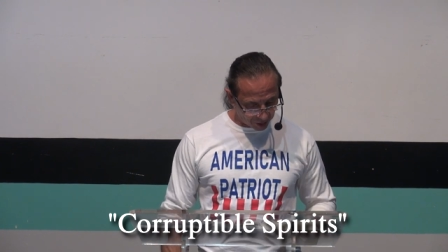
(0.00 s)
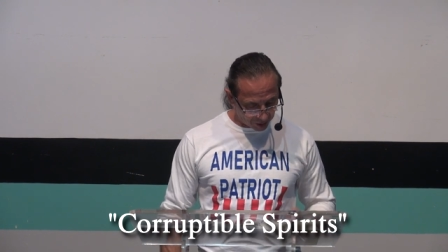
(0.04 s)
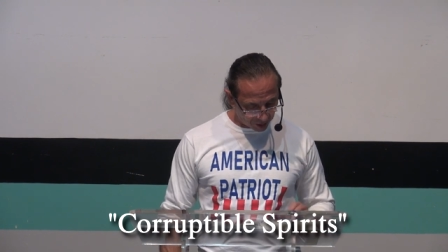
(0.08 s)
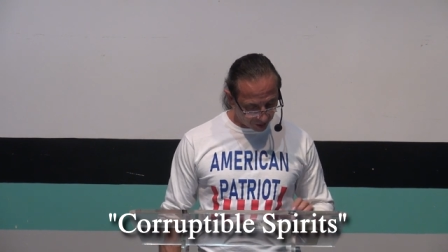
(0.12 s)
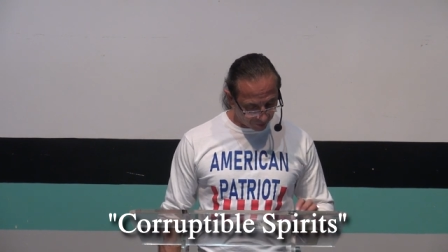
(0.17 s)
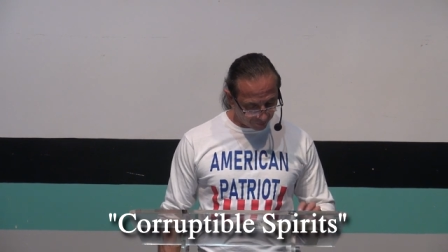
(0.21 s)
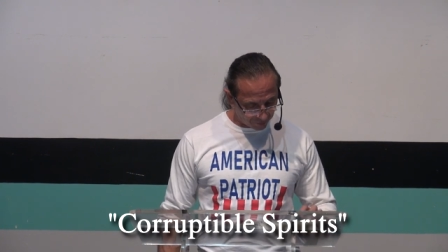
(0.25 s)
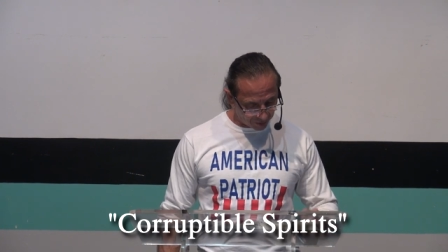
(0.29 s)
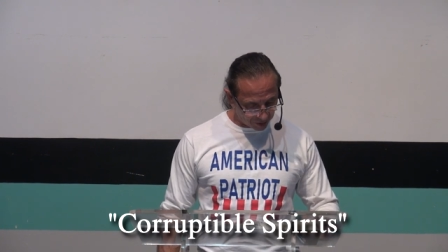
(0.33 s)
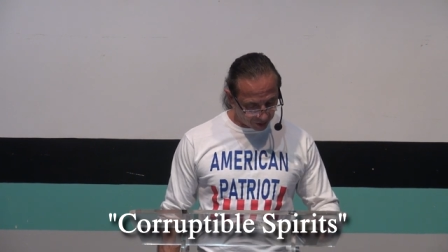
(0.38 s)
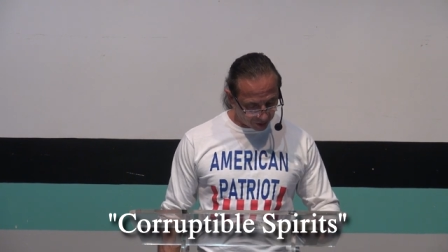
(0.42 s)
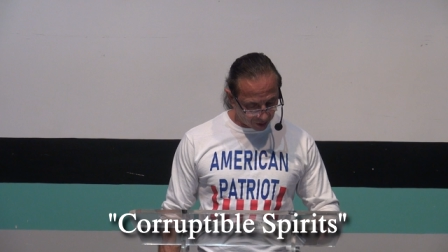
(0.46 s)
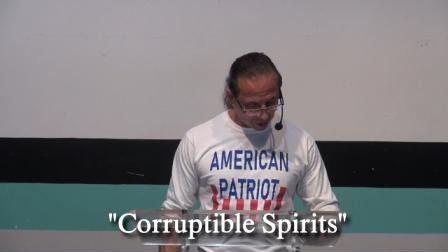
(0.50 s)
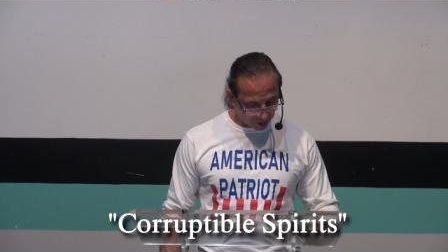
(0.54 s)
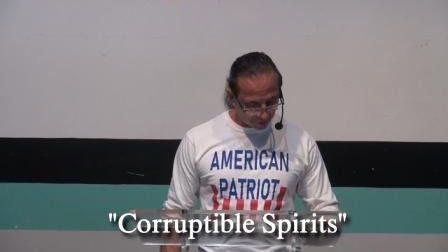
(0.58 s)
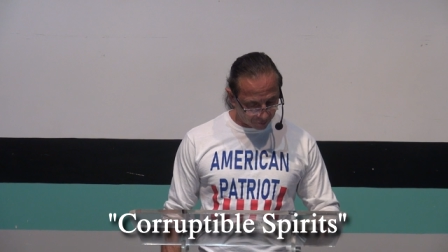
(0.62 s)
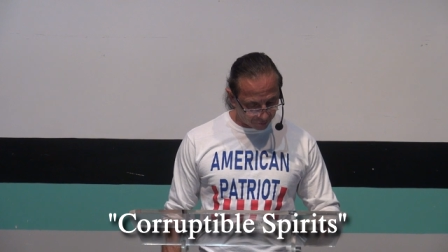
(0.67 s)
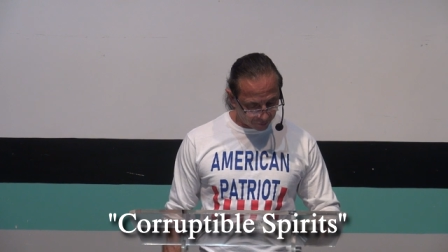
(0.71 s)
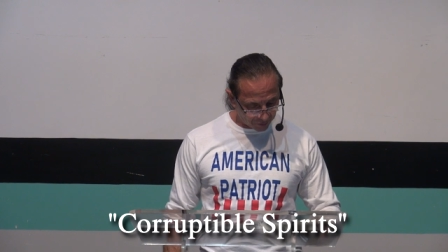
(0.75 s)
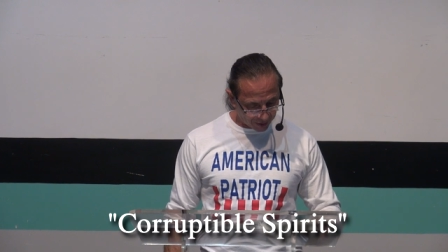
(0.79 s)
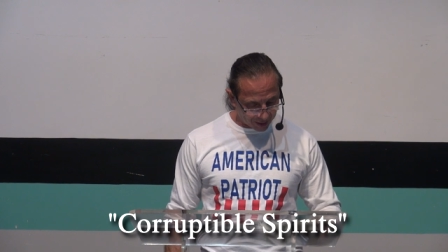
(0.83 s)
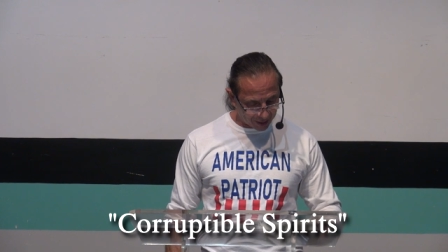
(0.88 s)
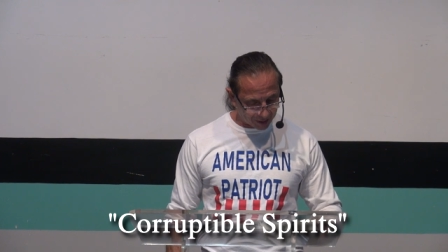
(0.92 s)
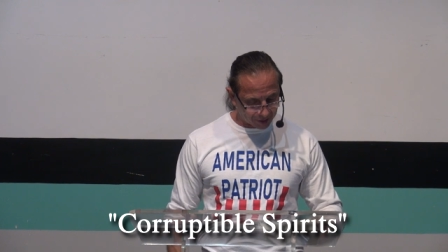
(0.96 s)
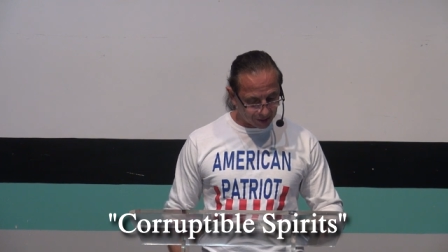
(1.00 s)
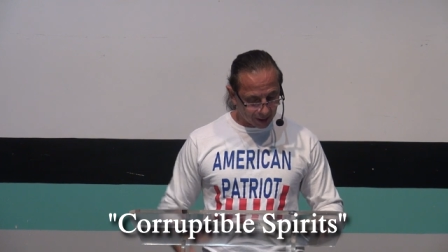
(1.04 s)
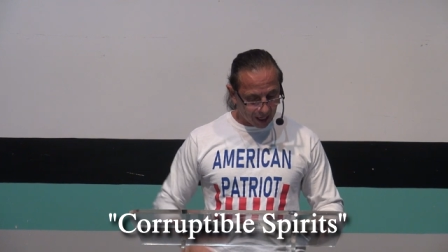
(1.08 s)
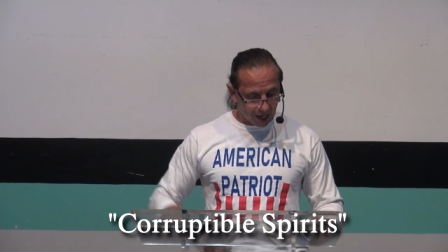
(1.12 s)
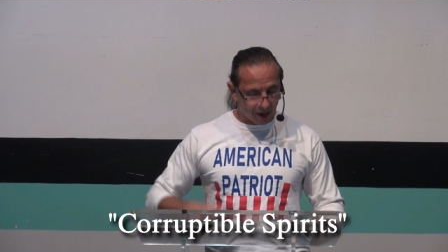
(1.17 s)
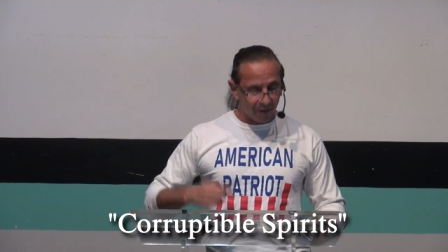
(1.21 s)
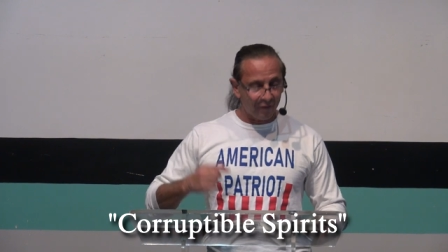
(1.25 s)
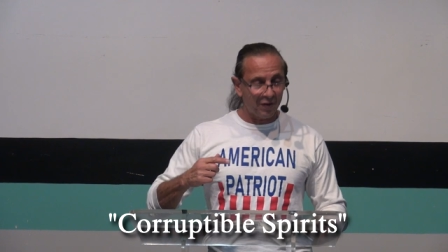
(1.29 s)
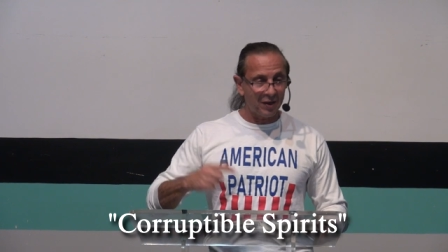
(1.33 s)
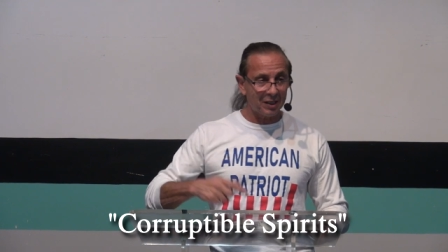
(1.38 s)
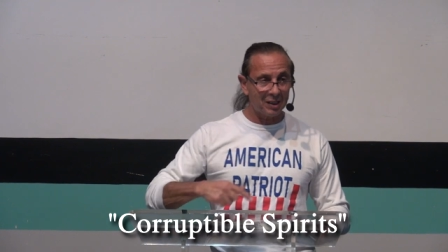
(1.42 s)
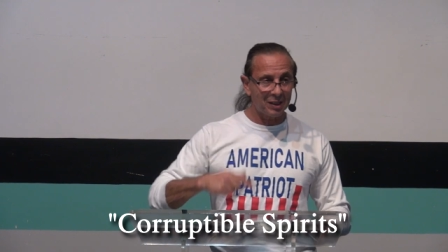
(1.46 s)
giving of thanks.
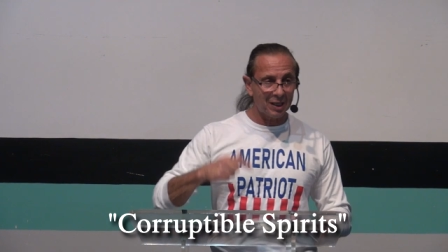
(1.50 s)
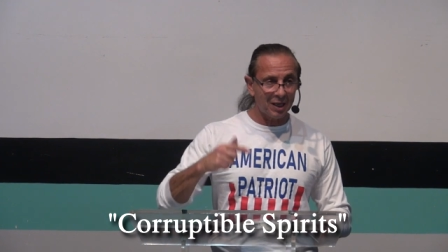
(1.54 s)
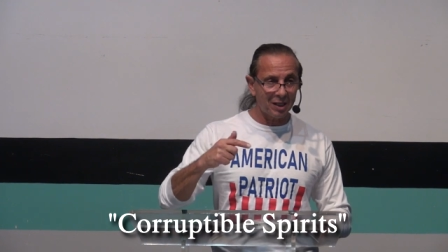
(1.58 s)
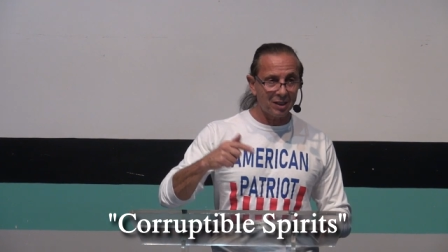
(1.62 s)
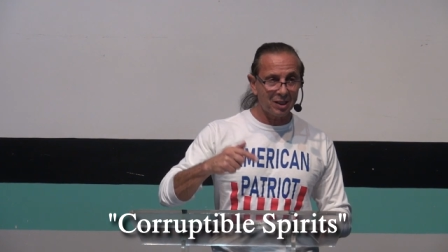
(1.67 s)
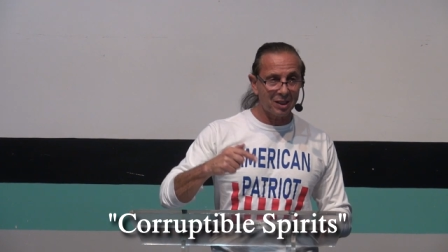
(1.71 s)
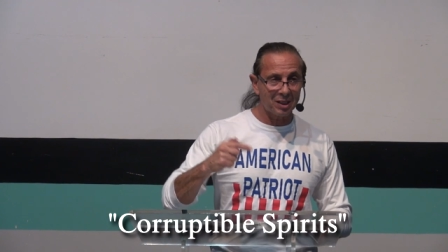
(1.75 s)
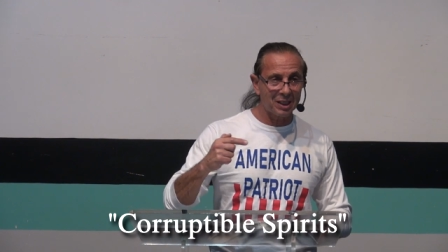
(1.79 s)
If he says